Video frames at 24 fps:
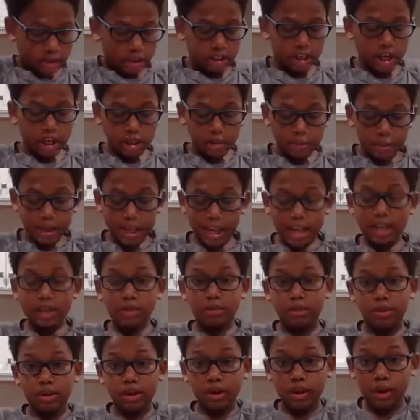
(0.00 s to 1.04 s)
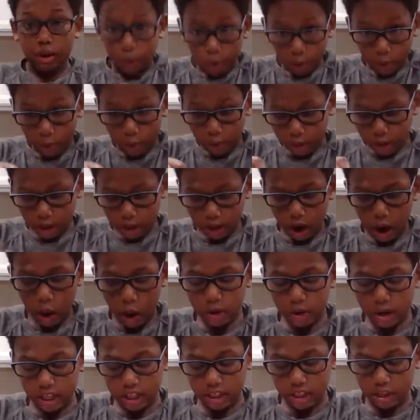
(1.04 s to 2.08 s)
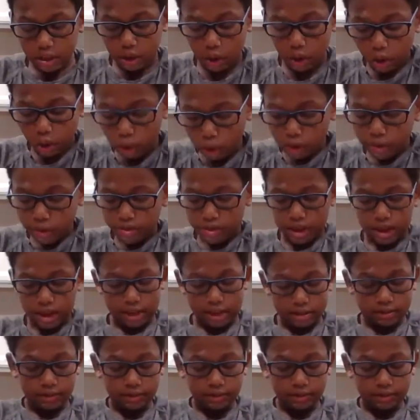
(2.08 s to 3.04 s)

Change of plans. We are coating the whole thing.